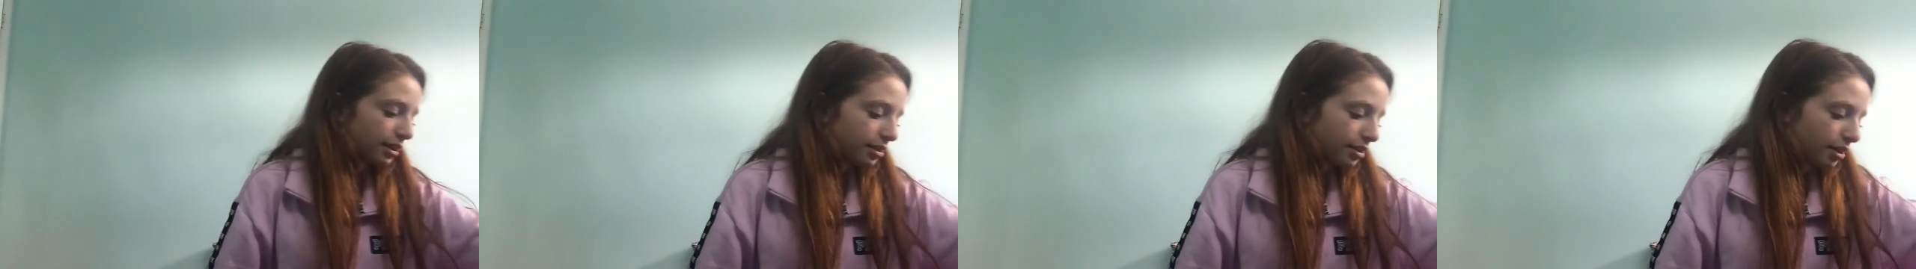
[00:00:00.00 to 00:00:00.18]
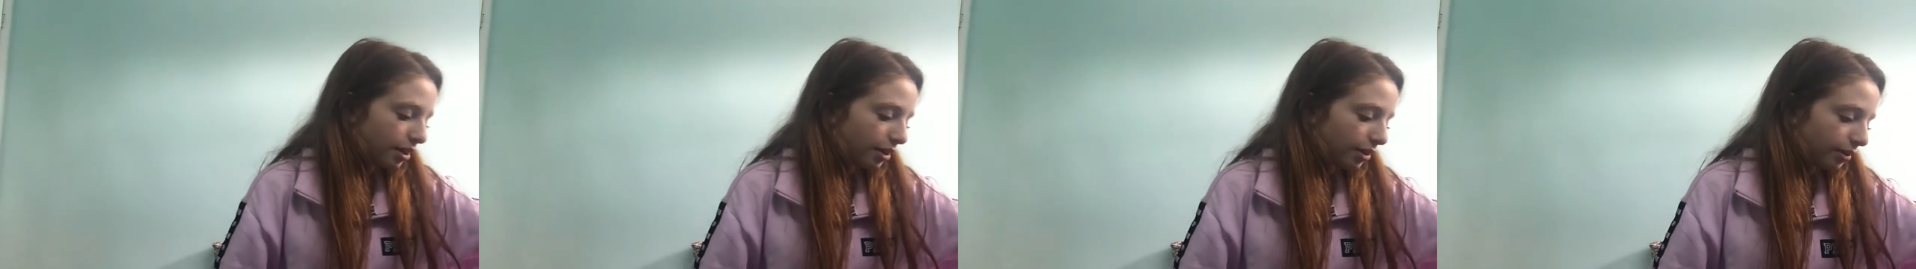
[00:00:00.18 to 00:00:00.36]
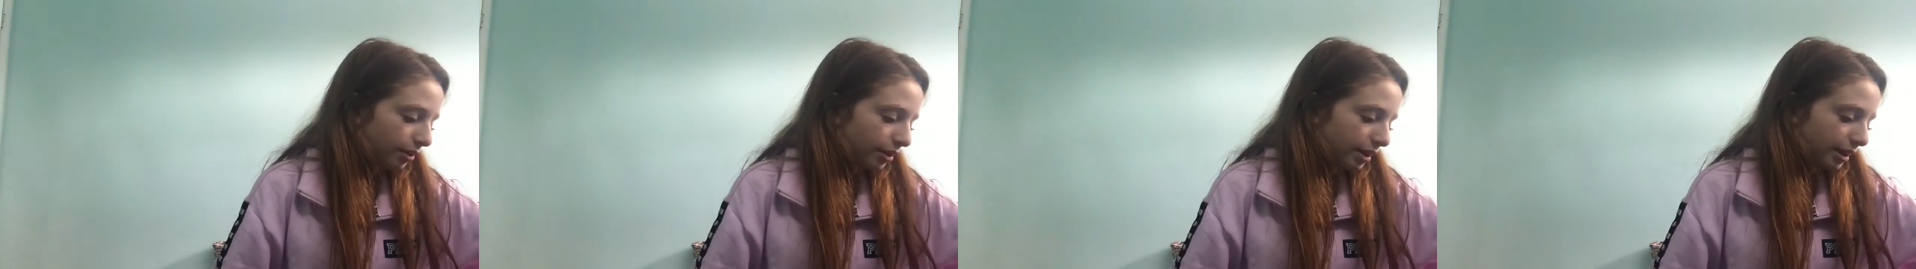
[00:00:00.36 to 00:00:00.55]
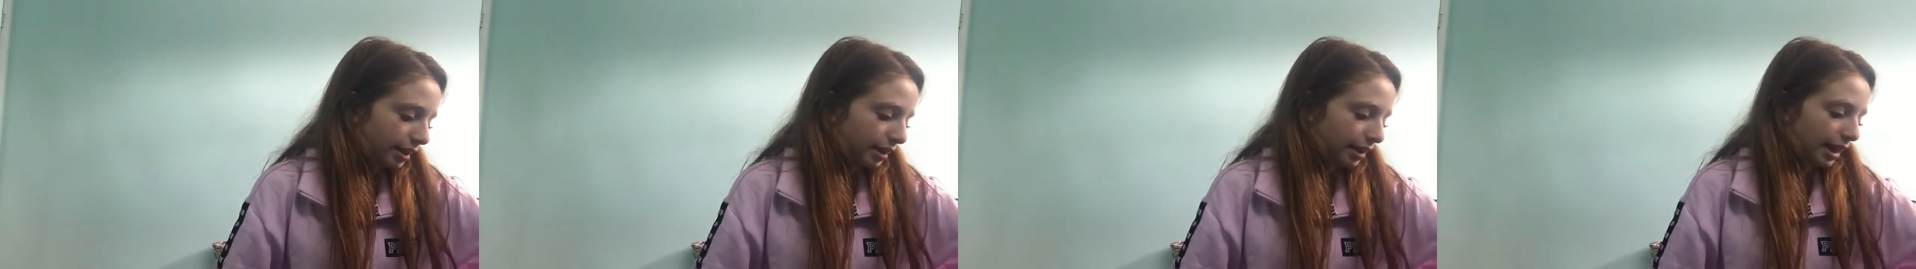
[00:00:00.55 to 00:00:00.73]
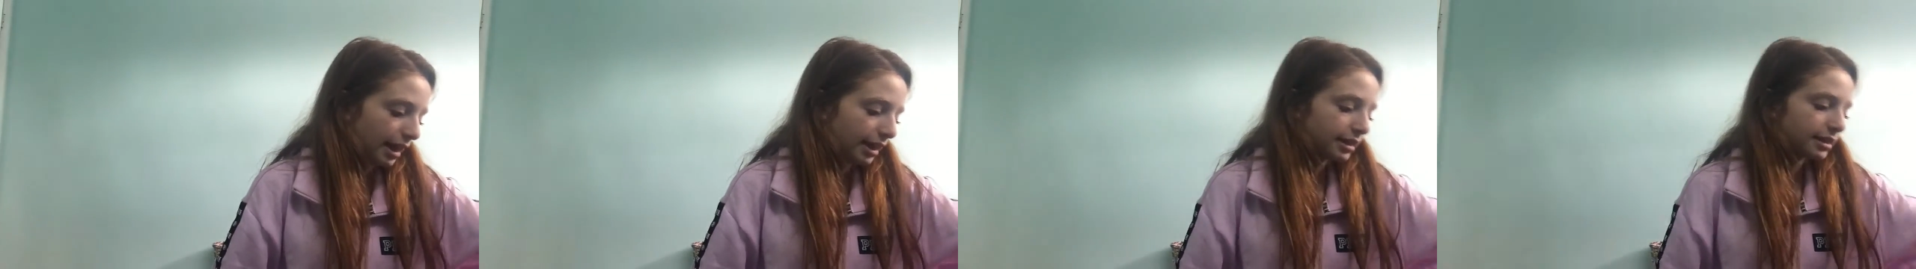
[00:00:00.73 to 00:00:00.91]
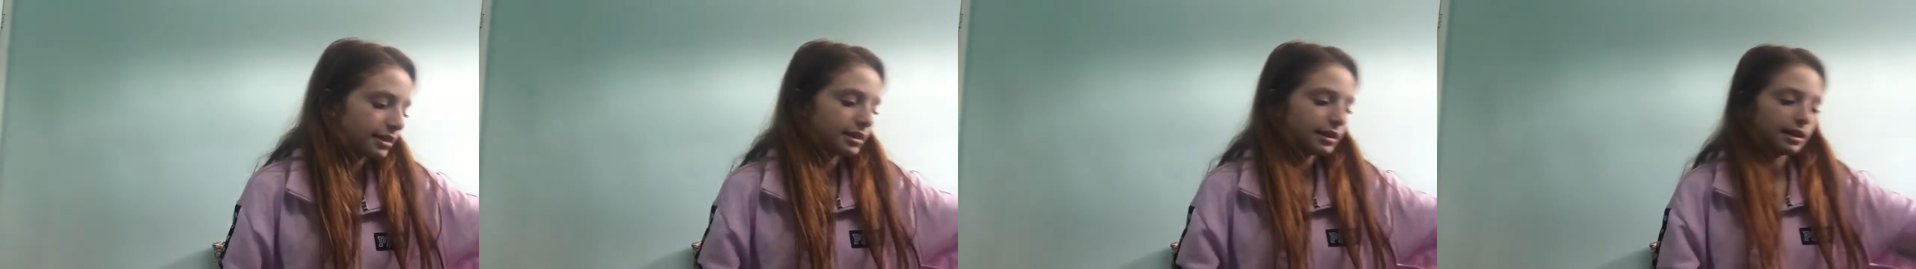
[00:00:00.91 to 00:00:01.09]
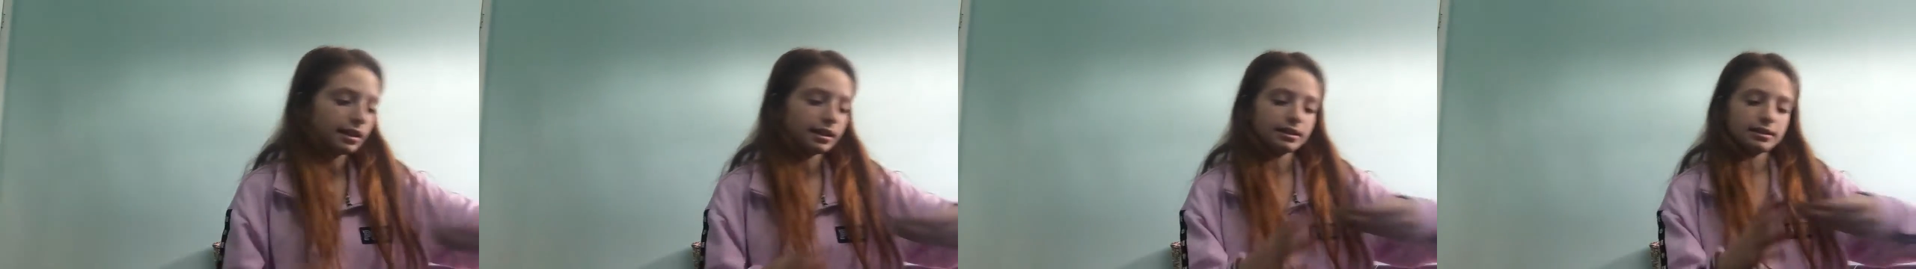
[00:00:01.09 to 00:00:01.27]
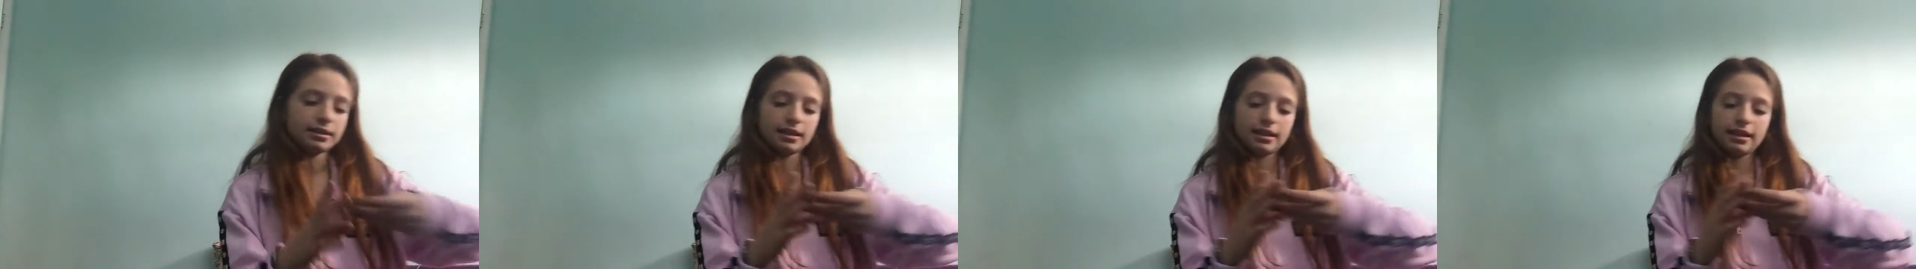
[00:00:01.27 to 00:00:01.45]
So the next
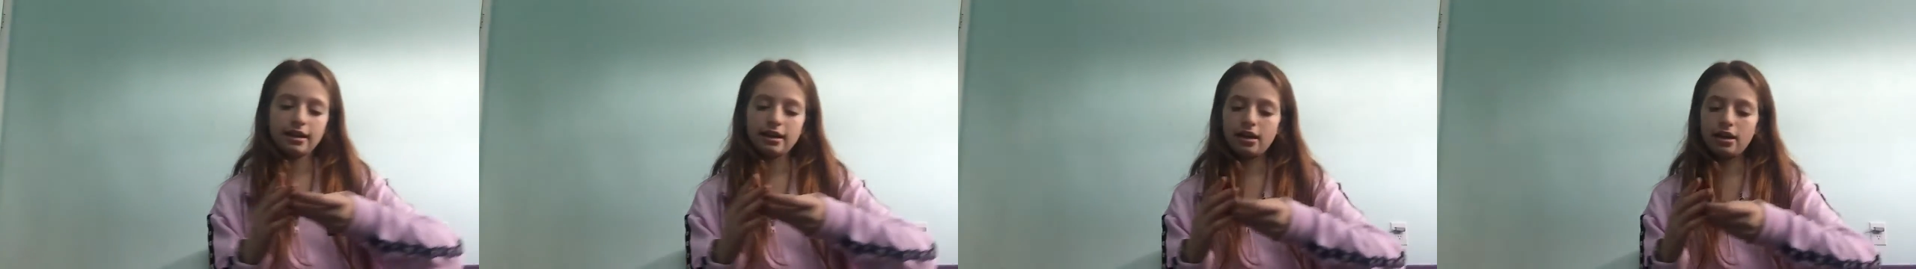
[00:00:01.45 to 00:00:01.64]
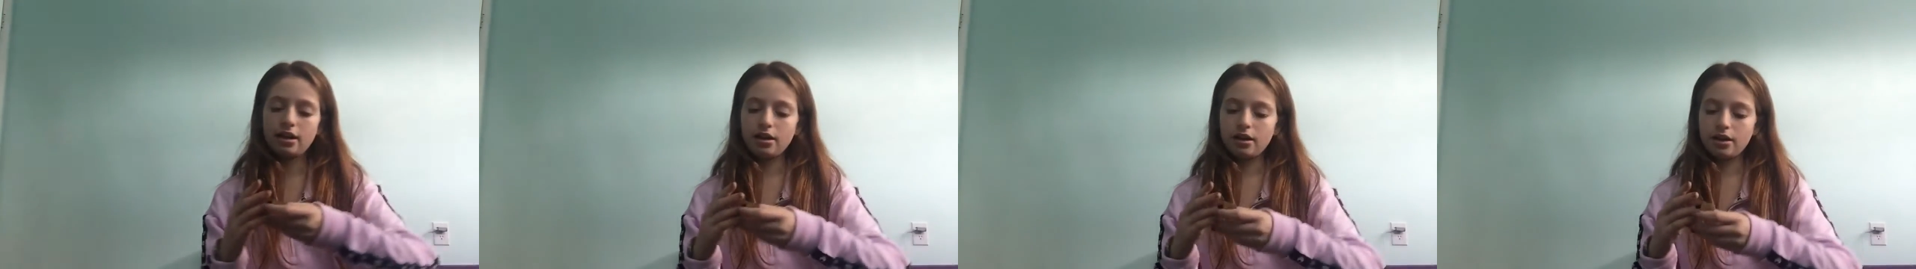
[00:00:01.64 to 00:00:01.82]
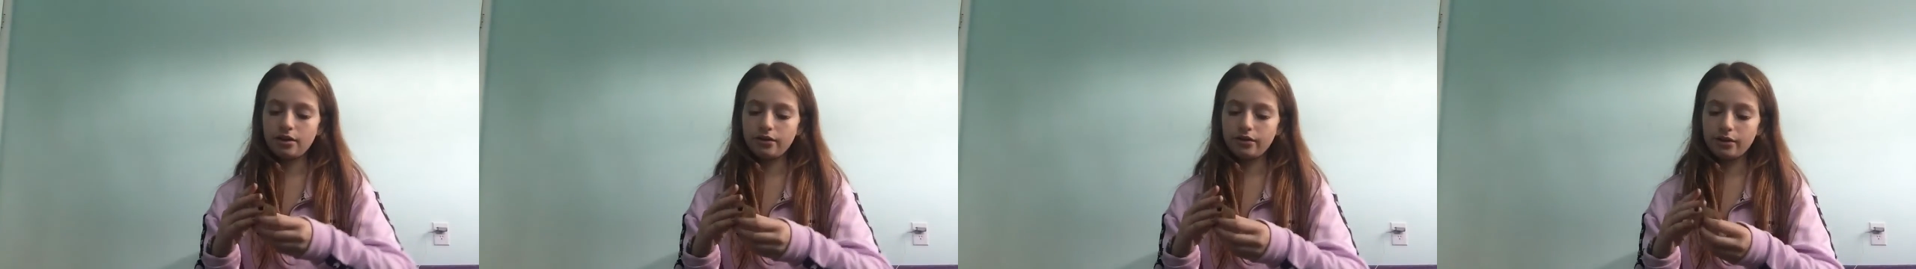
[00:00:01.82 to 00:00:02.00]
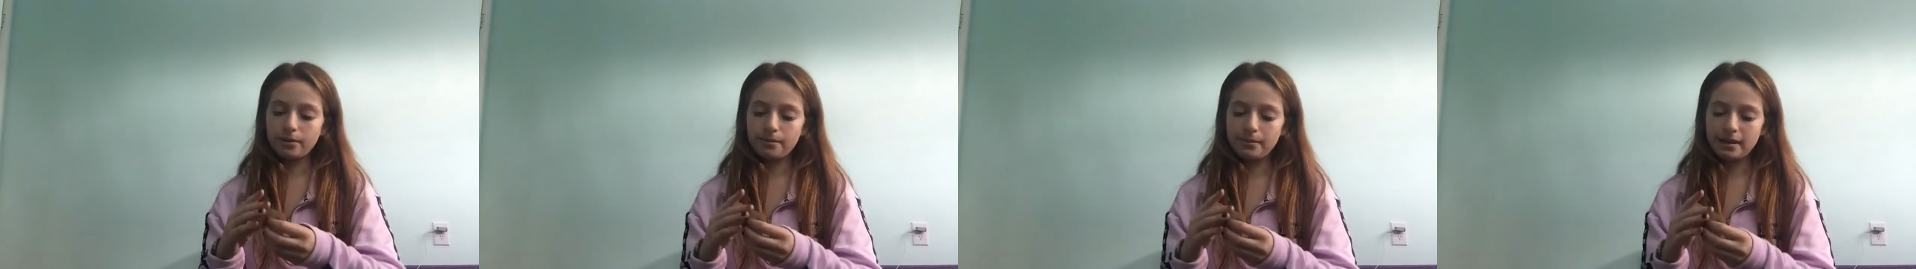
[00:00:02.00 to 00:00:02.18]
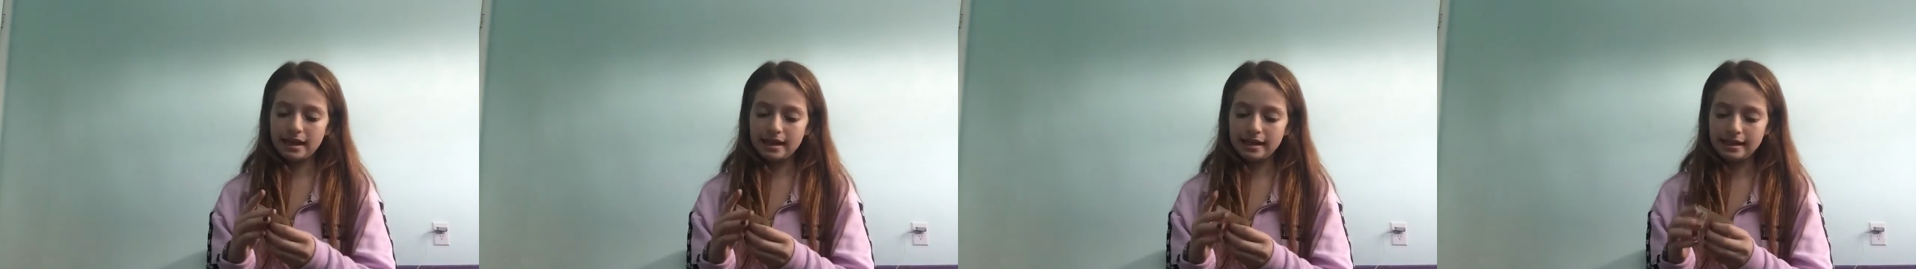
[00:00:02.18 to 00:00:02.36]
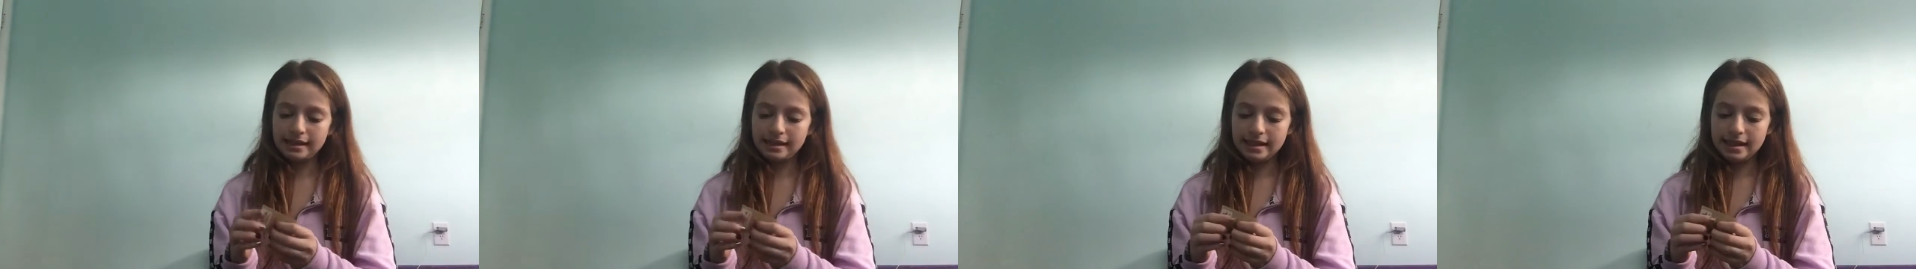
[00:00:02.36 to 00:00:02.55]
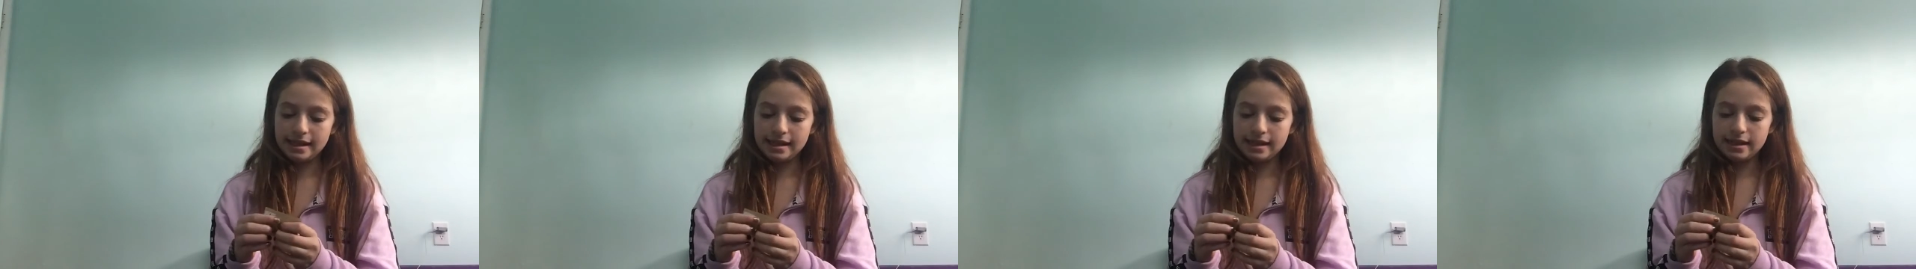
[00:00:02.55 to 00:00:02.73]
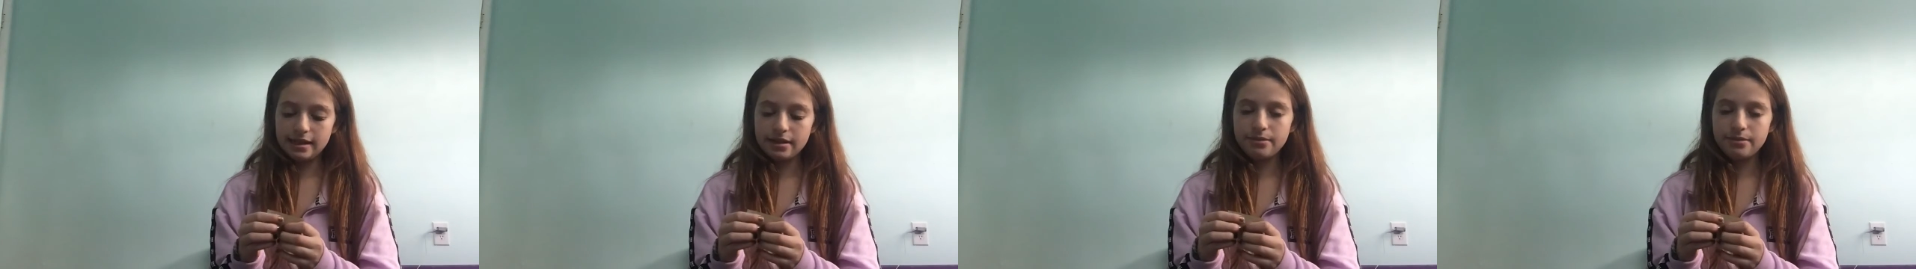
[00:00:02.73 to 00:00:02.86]
things that I got are from my dad